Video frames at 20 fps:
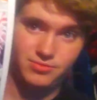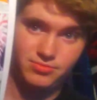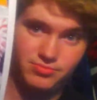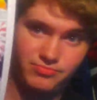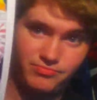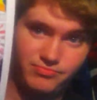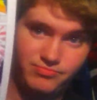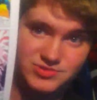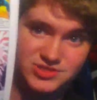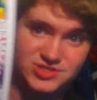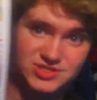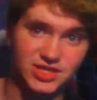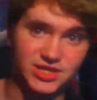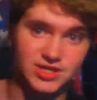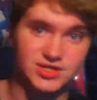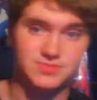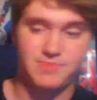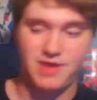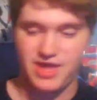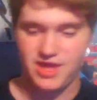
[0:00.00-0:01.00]
6
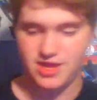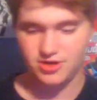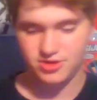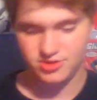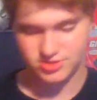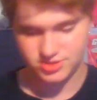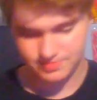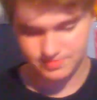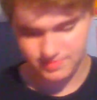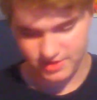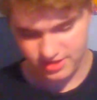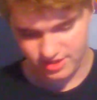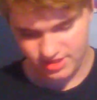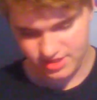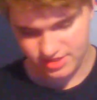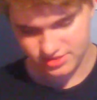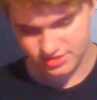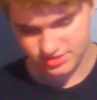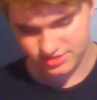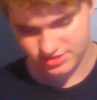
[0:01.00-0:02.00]
panels, but
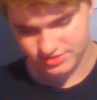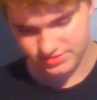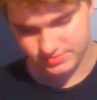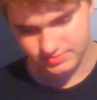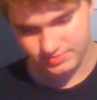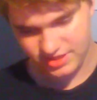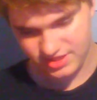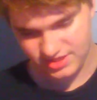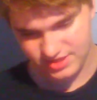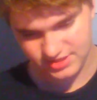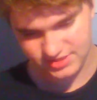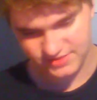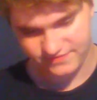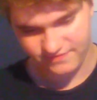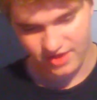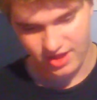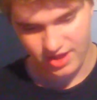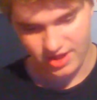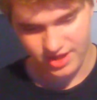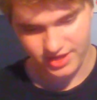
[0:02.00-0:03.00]
he's
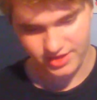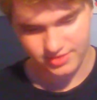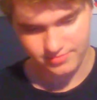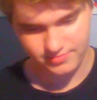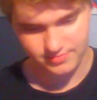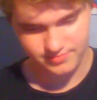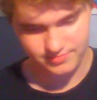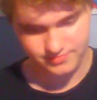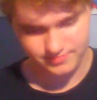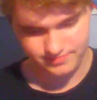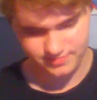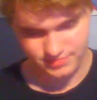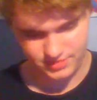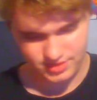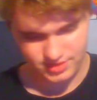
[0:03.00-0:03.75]
fine. He